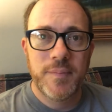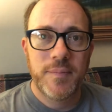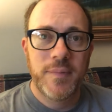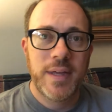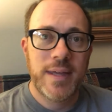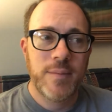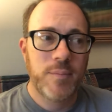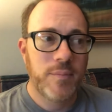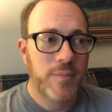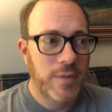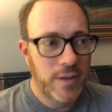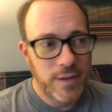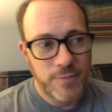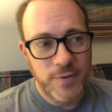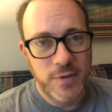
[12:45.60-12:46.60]

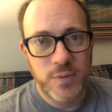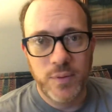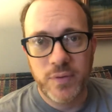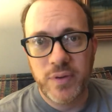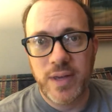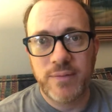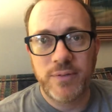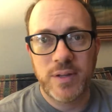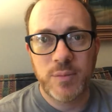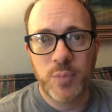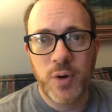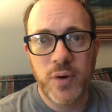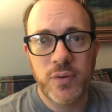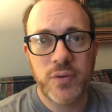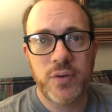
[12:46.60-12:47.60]
you can do it safely in
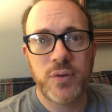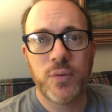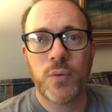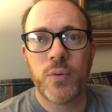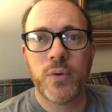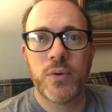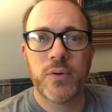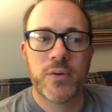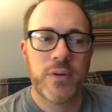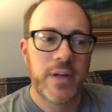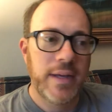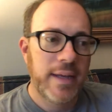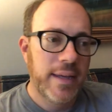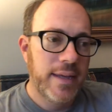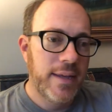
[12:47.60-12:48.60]
person, or
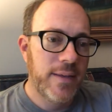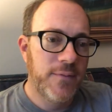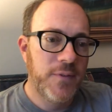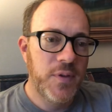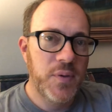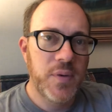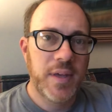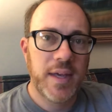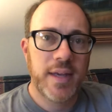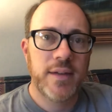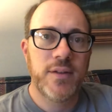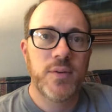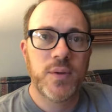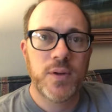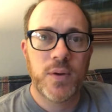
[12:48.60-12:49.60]
if you can
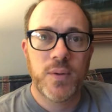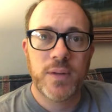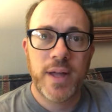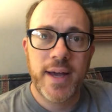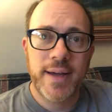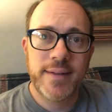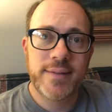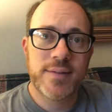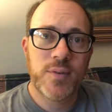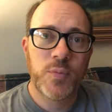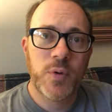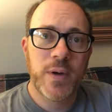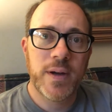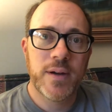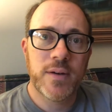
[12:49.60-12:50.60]
do it online
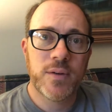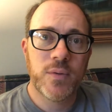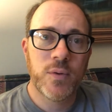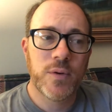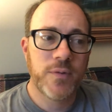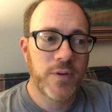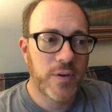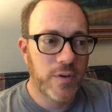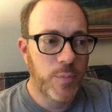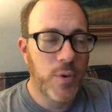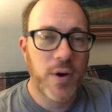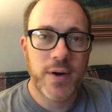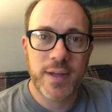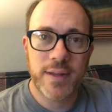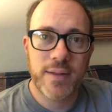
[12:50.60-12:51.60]
somewhere, or if you're in a
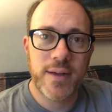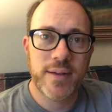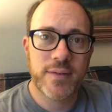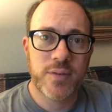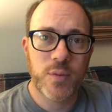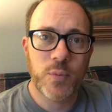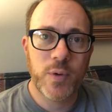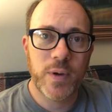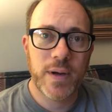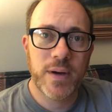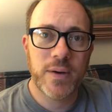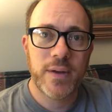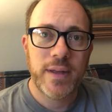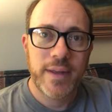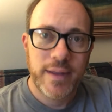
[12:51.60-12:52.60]
parking lot
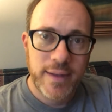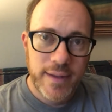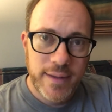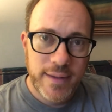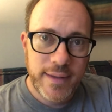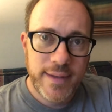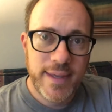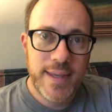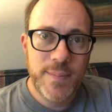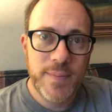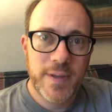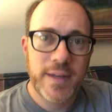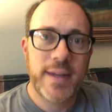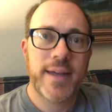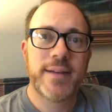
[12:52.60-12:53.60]
somewhere. Keep
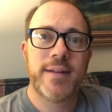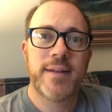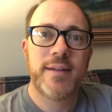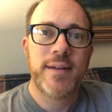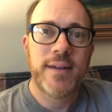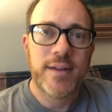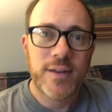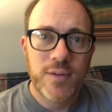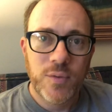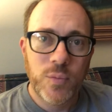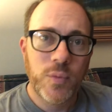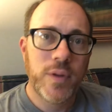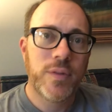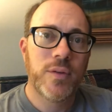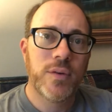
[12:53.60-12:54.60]
connected
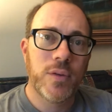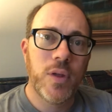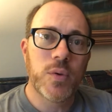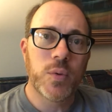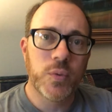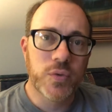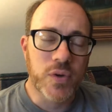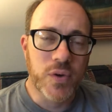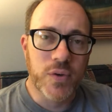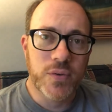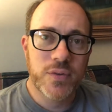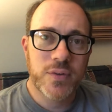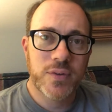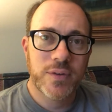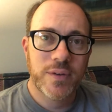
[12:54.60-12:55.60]
with your local church.
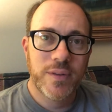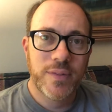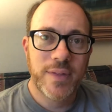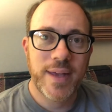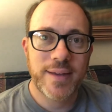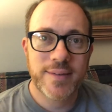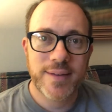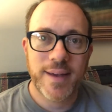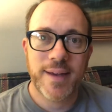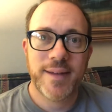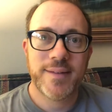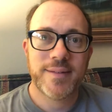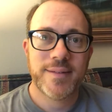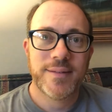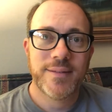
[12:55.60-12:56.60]
Thanks, guys.
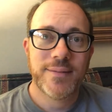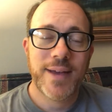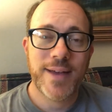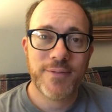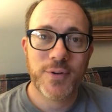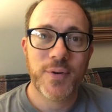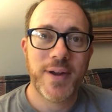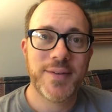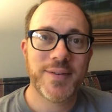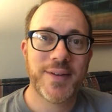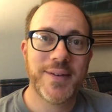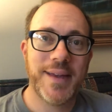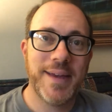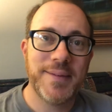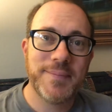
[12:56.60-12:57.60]
Have a great
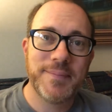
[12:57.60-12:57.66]
Sunday.